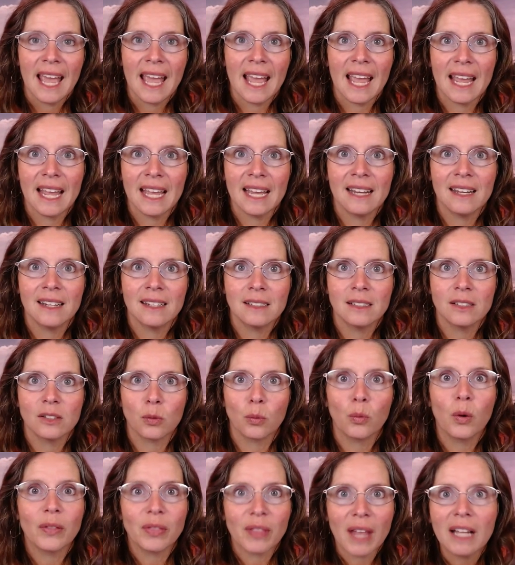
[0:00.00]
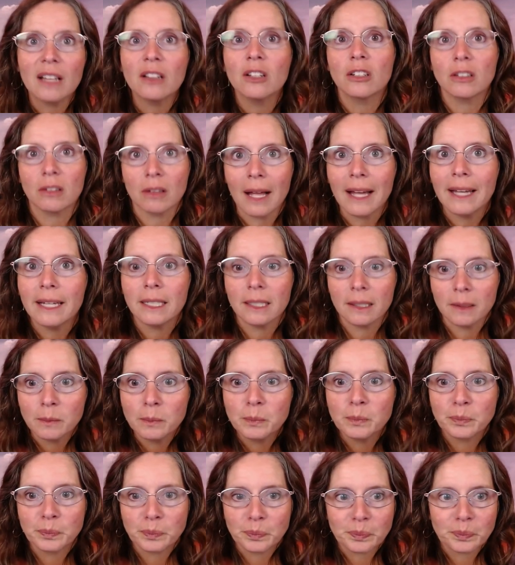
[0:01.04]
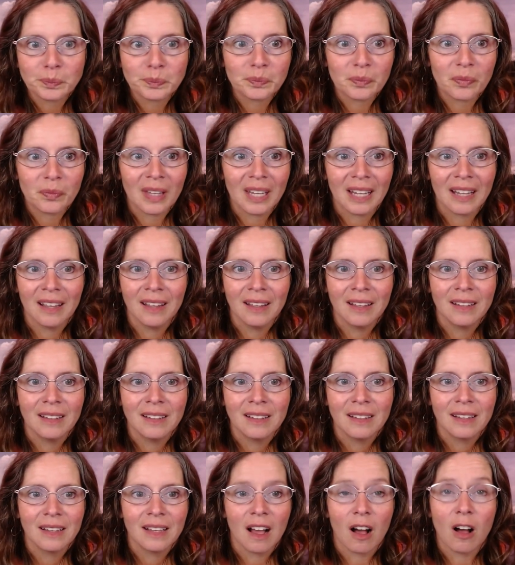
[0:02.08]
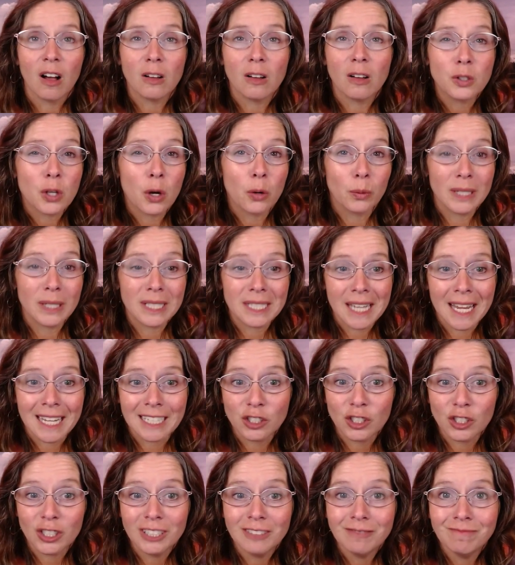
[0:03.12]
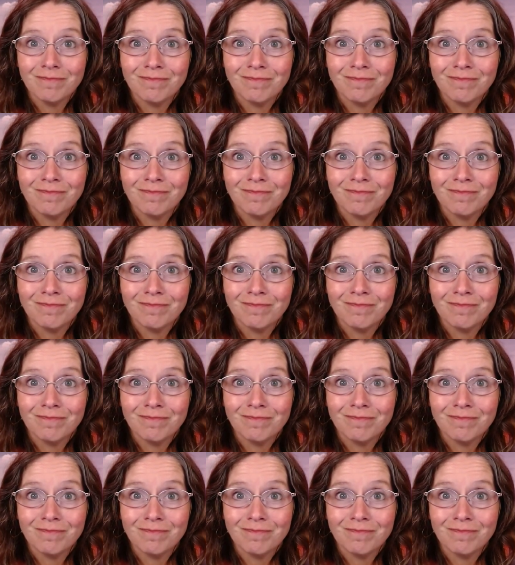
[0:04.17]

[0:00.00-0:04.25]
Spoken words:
and what that looked like. Also, retention,